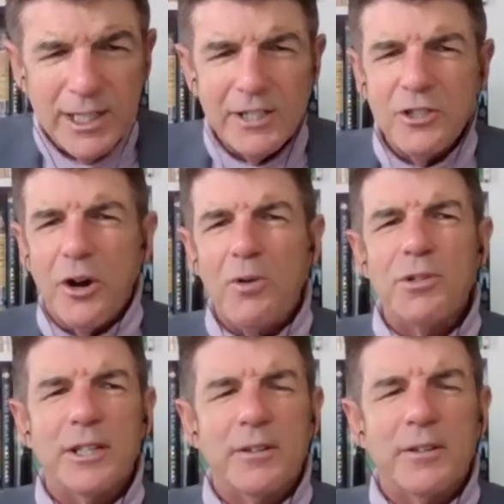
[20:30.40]
We didn't
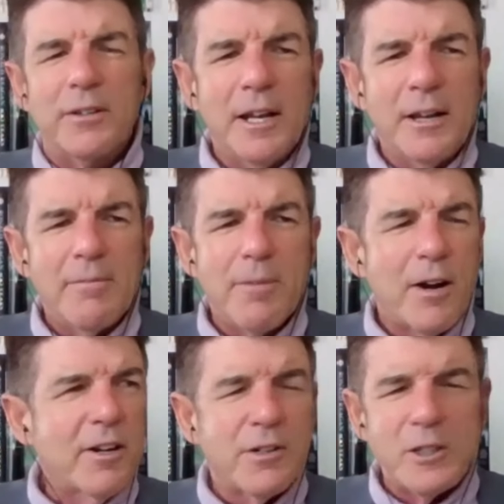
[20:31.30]
know that
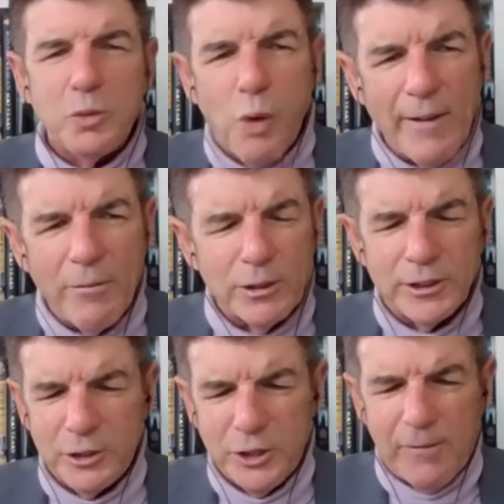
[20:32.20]
Mark Carney's wife
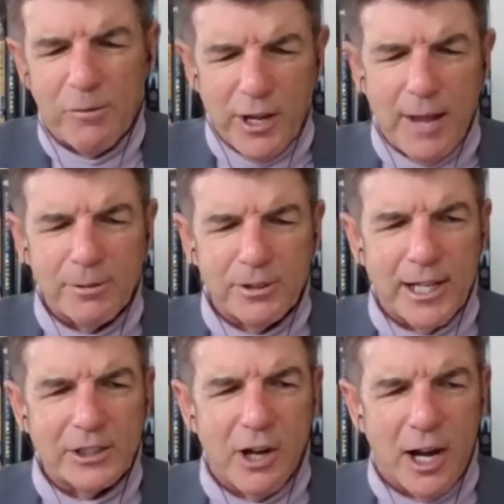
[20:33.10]
was in Jeffrey
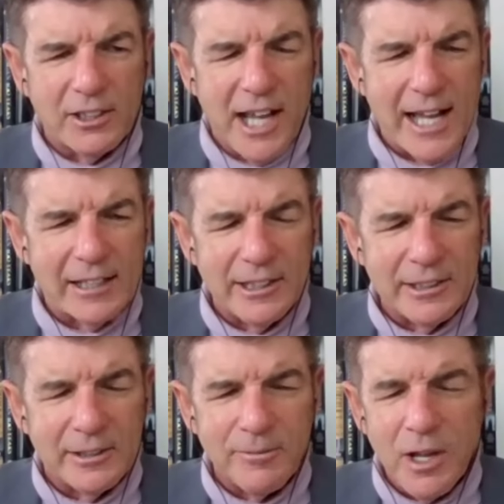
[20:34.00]
Epstein's contact
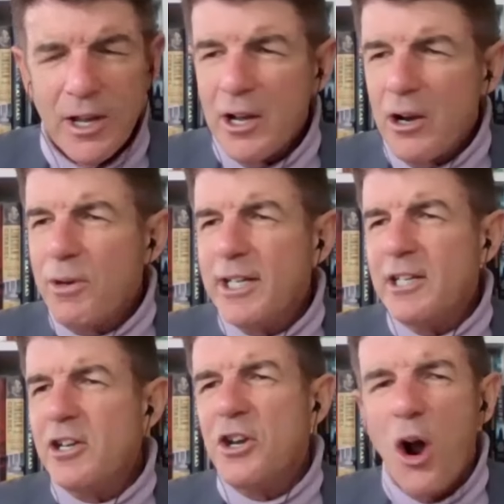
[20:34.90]
list. We
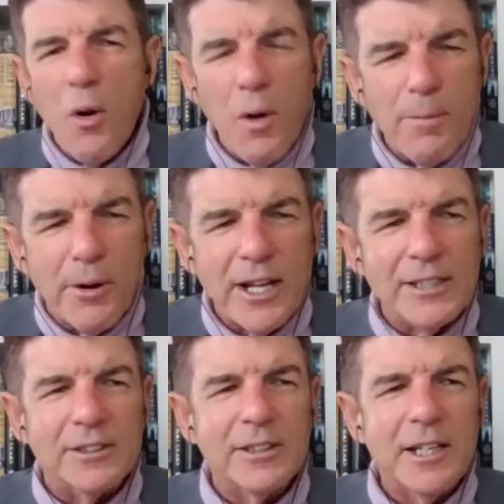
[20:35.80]
didn't know about
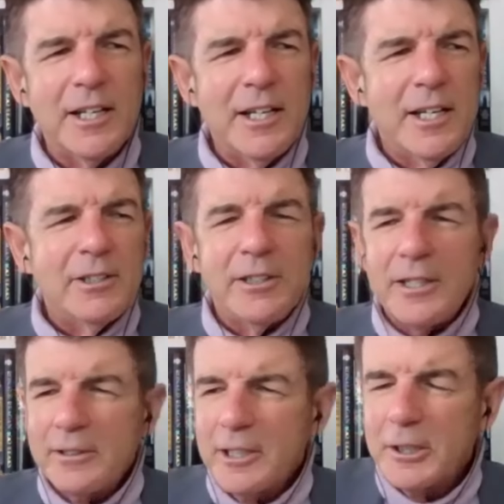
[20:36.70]

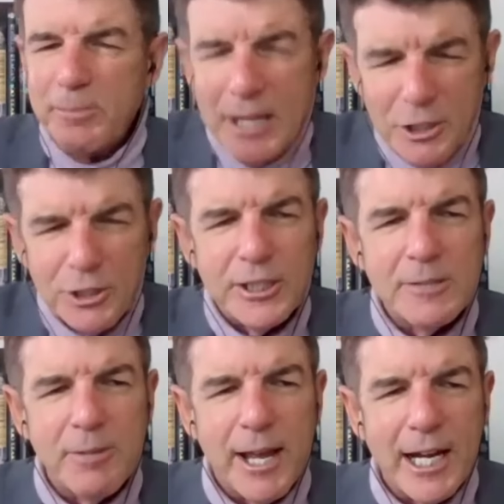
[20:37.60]
the speeches
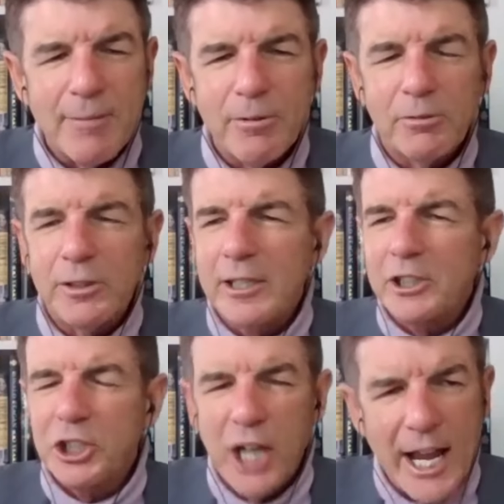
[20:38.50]
he's made about
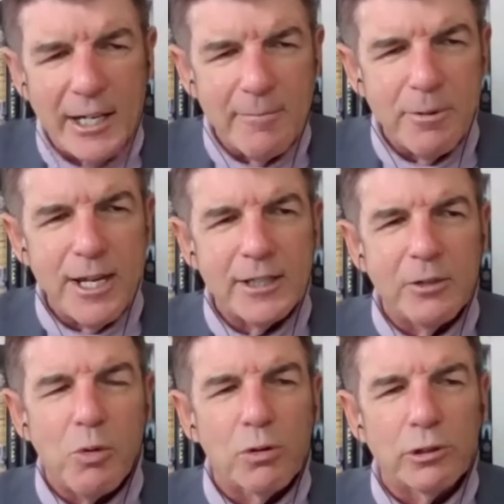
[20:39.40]
China being
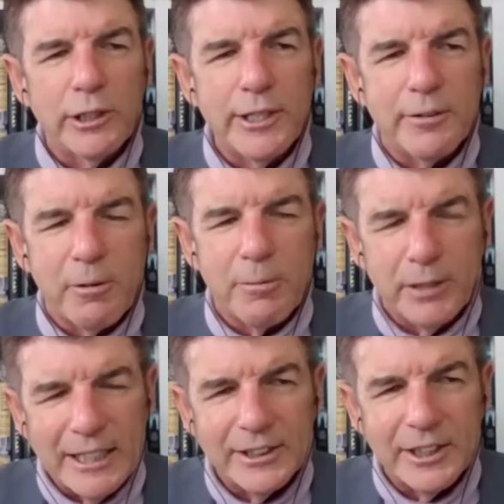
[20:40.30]
the world leader,
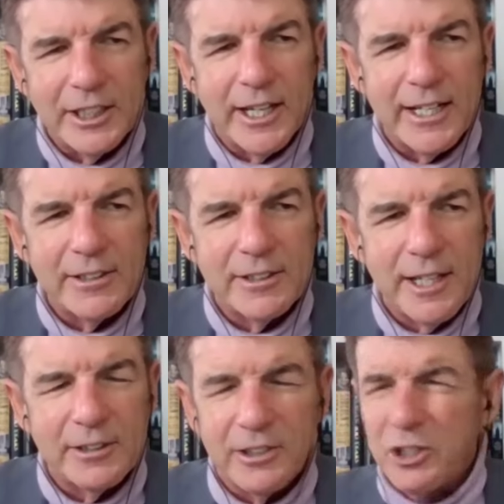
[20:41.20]
replacing the United
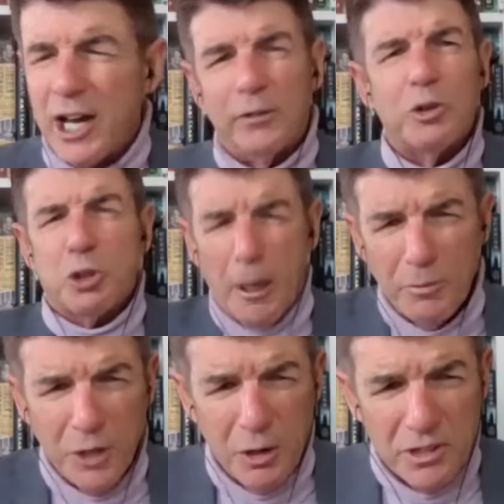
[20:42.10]
States. Did Donald
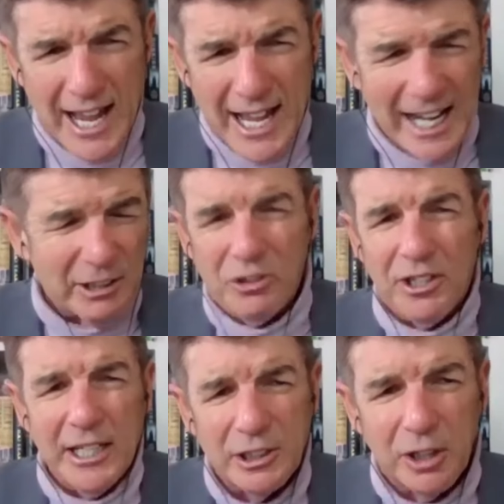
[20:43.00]
Trump know that? I
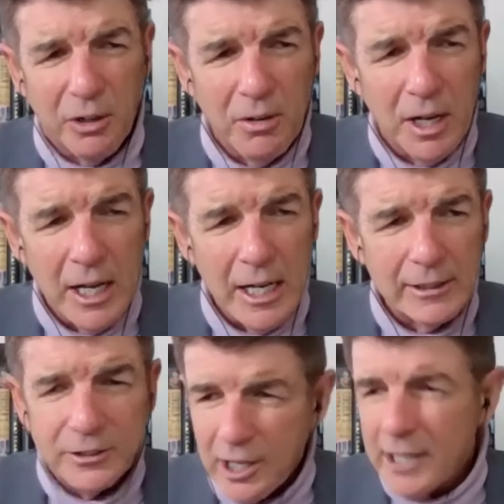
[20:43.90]
don't think so.
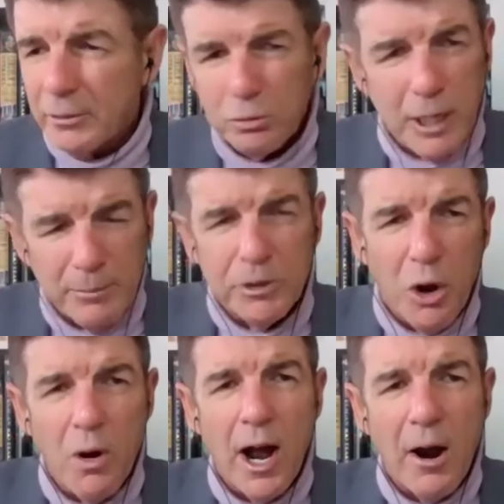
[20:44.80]
Does Donald Trump
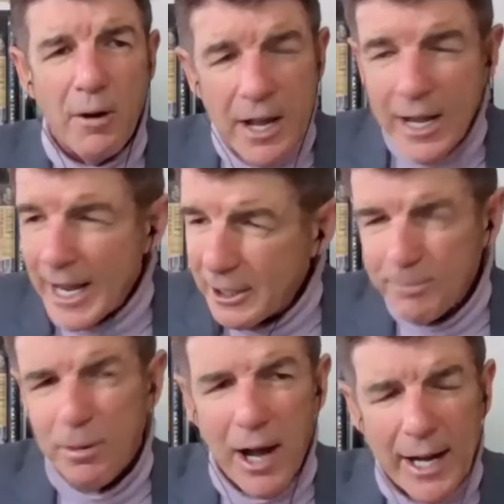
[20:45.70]
know how
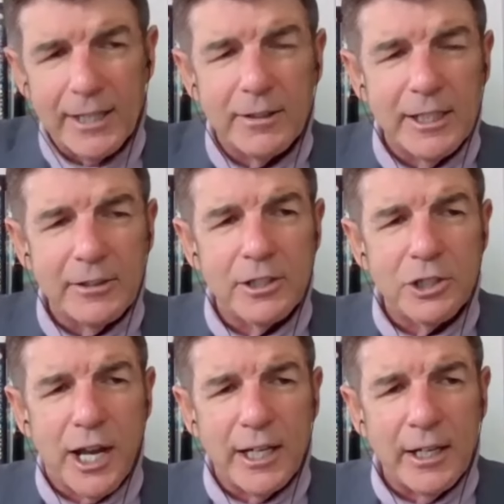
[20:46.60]
in the pocket to
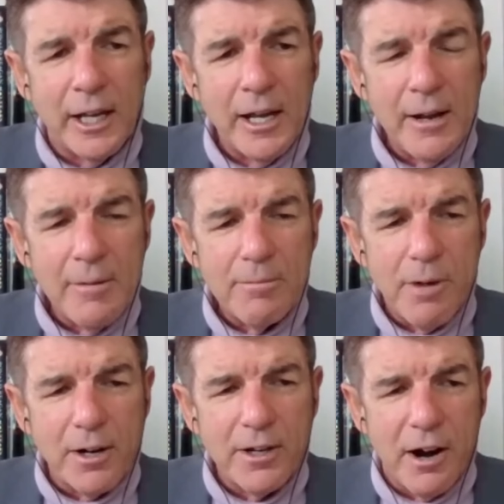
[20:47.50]
China
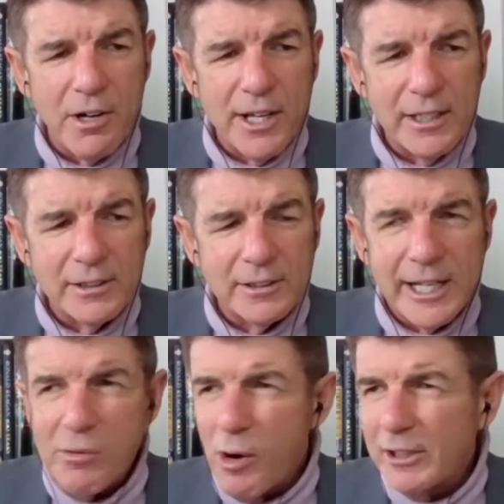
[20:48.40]
Mark Carney is?
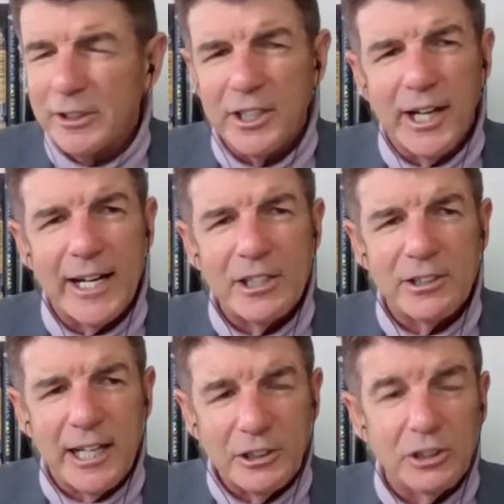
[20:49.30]
That he wants the United
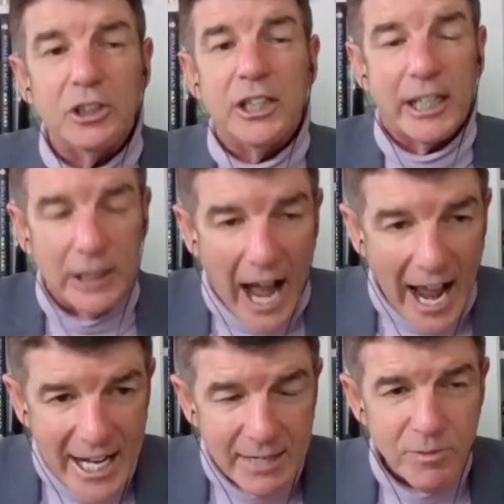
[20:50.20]
States to
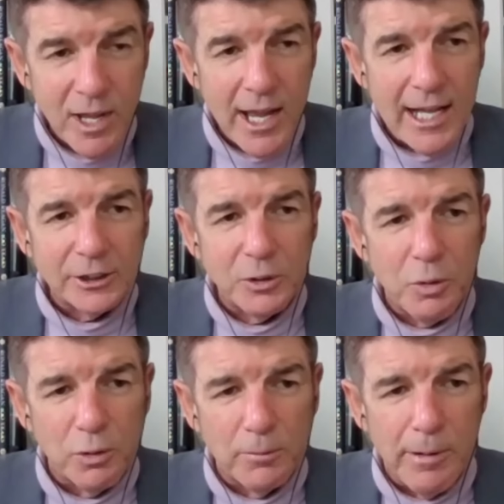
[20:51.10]
decline as a
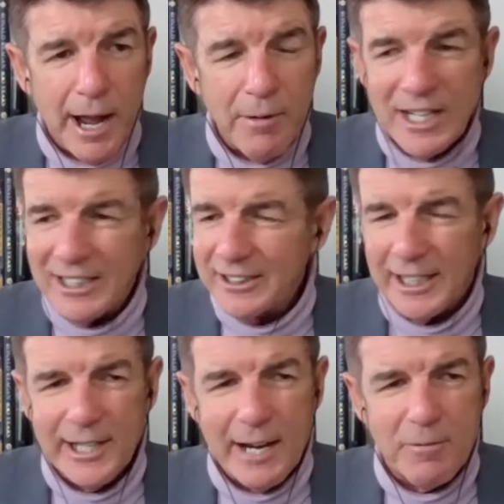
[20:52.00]
world power? He
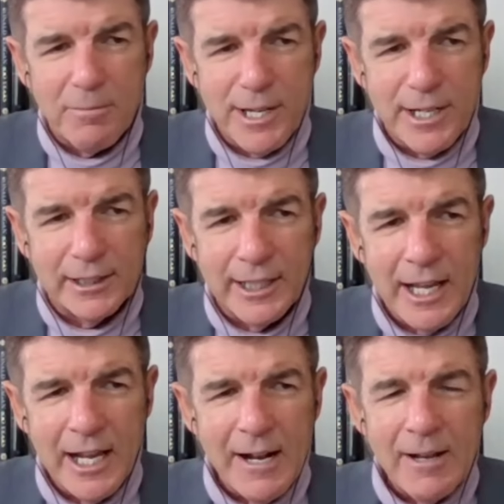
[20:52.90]
said that
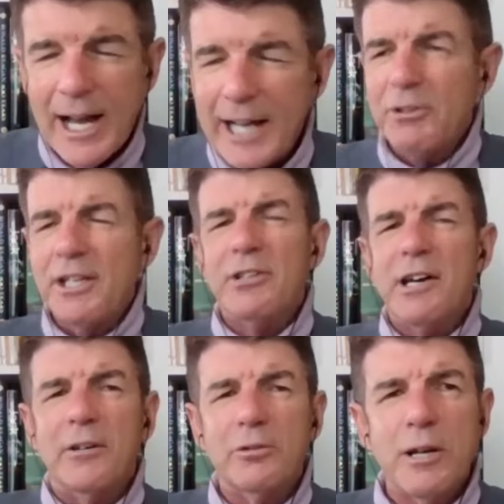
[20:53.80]
repeatedly. I don't think
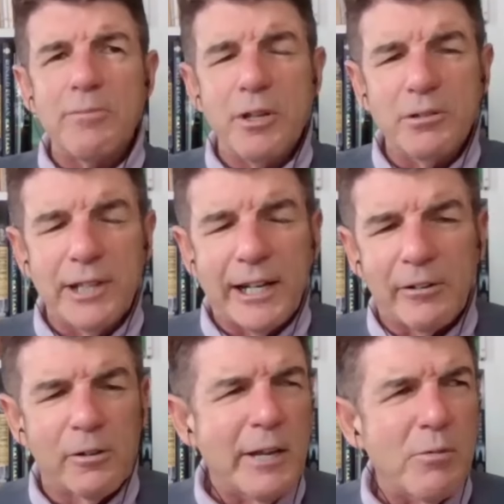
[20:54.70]
Donald Trump knows that,
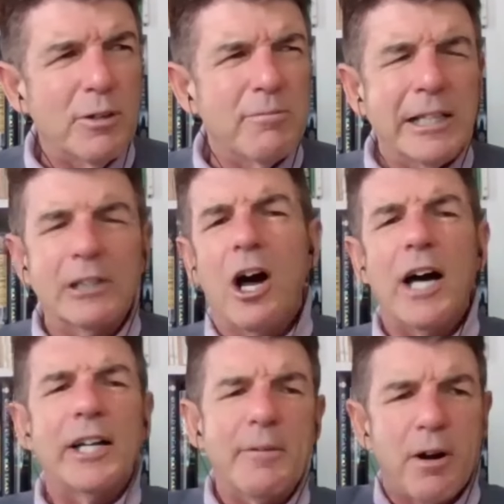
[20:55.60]
or he wouldn't be
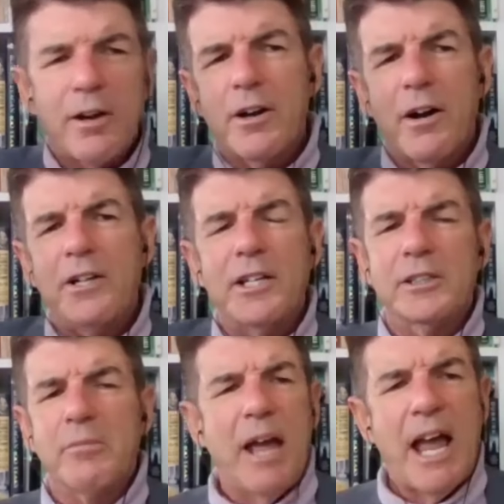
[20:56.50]
lauding Mark Carney
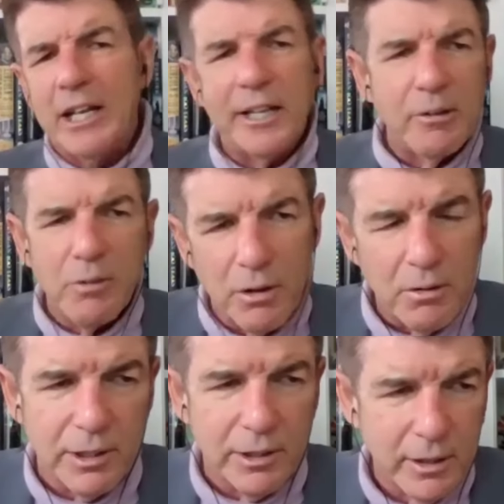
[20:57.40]
as a man he can
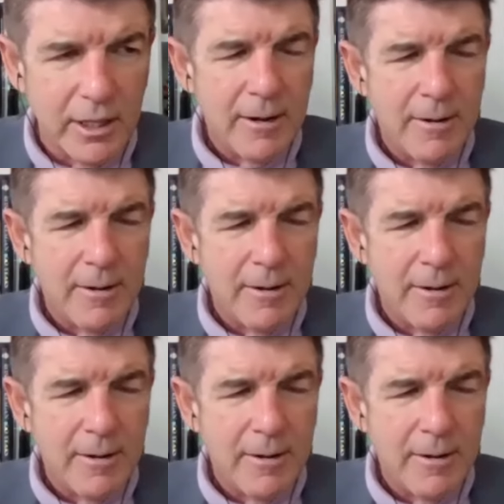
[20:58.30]
work with.